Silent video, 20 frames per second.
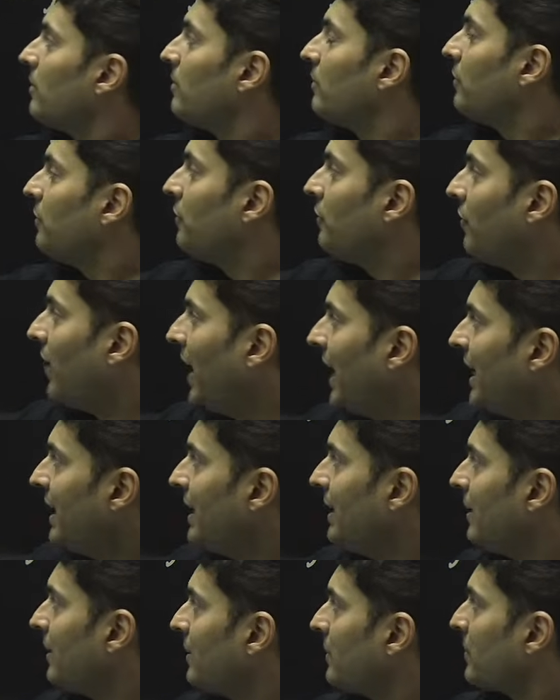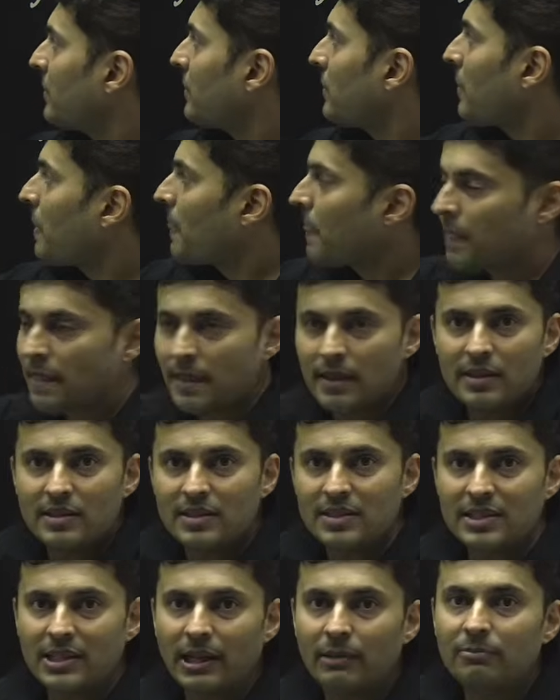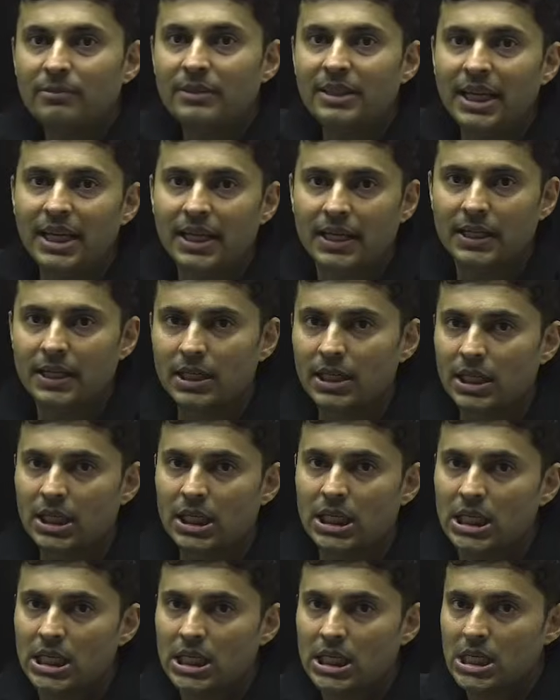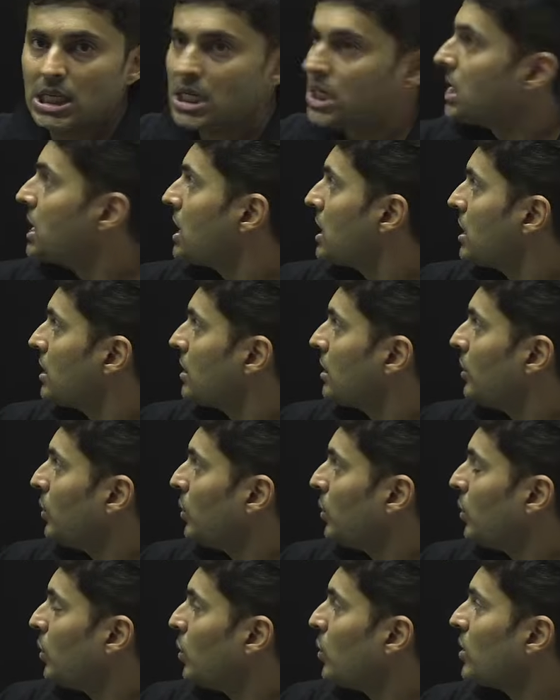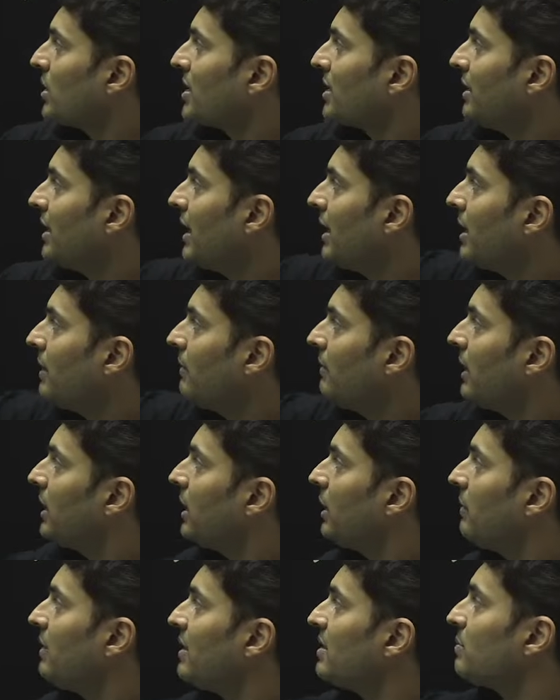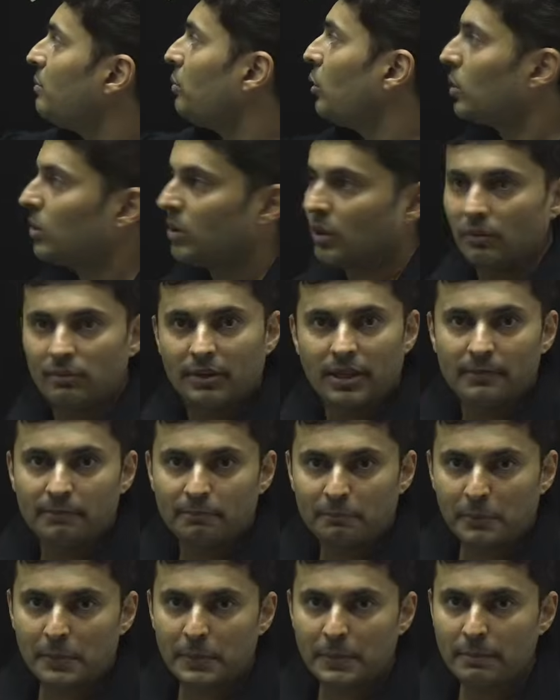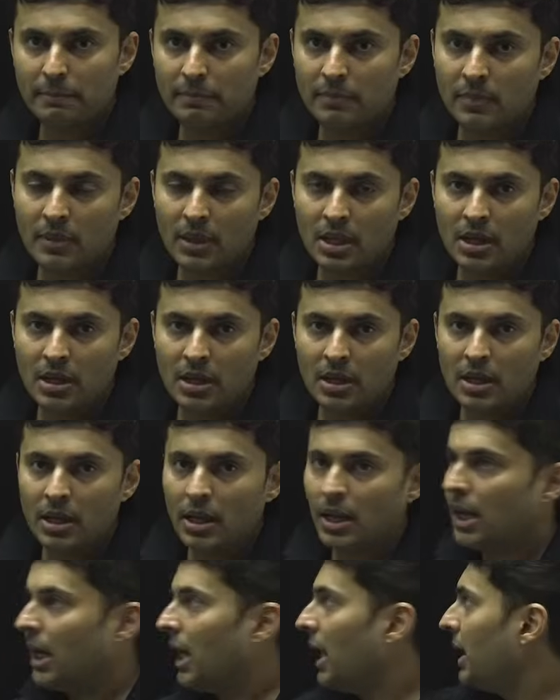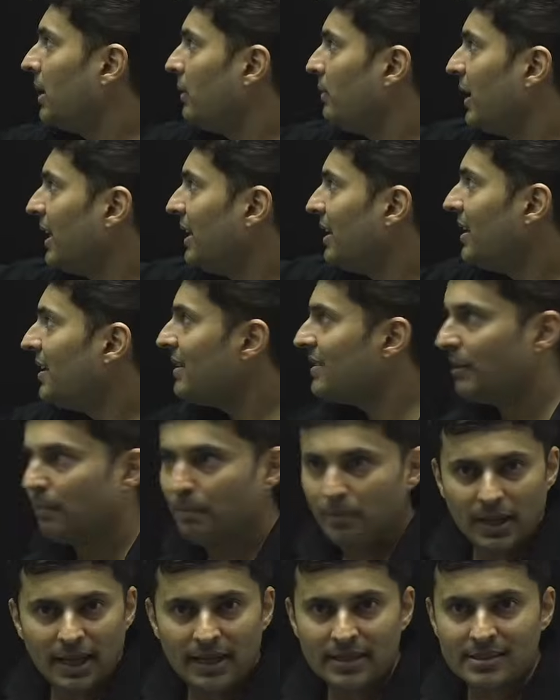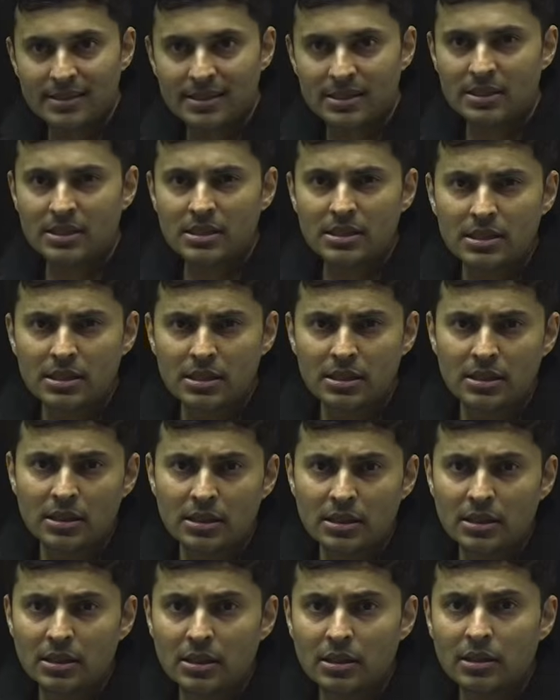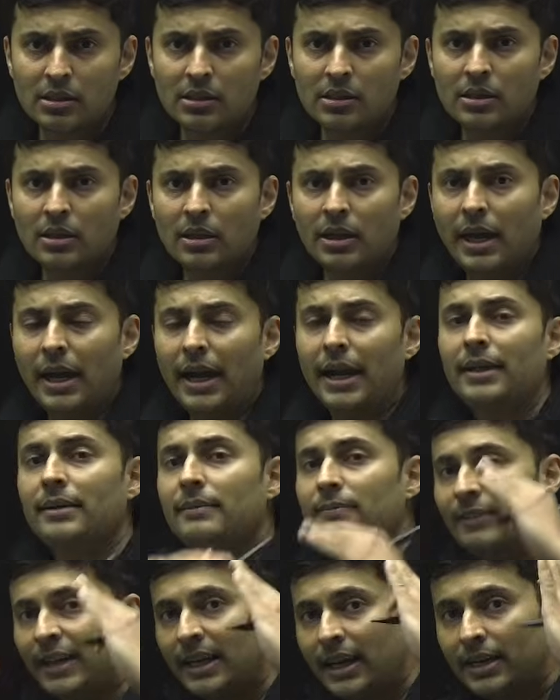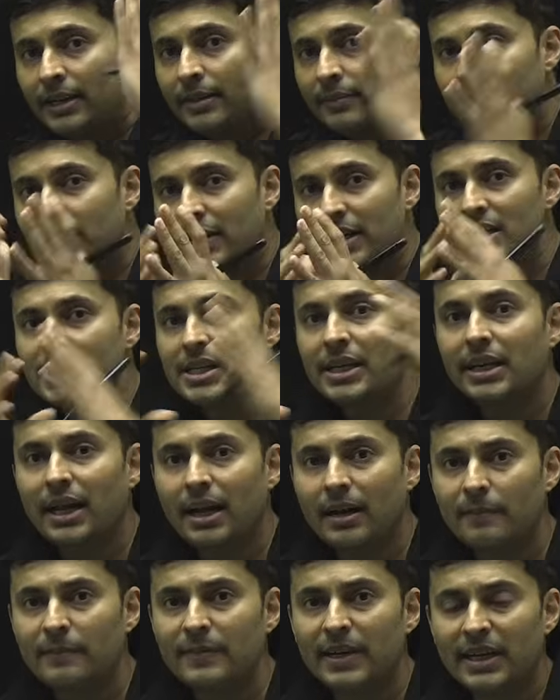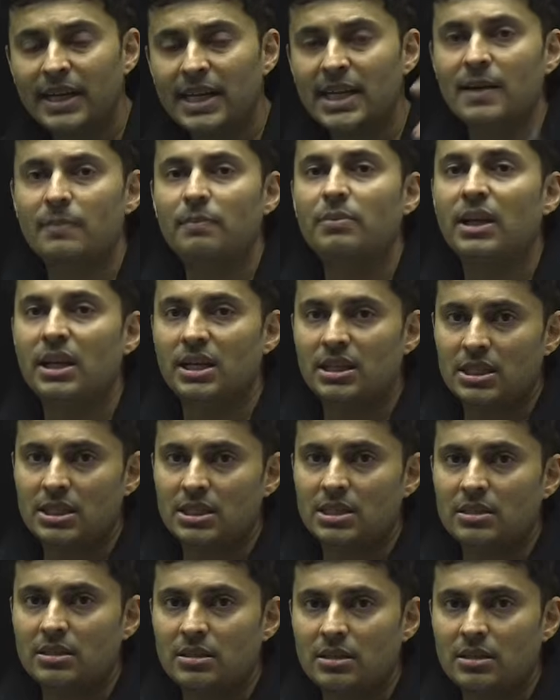find something whose derivative is both of them. And when there is a plus, and when I differentiate and I am getting a plus,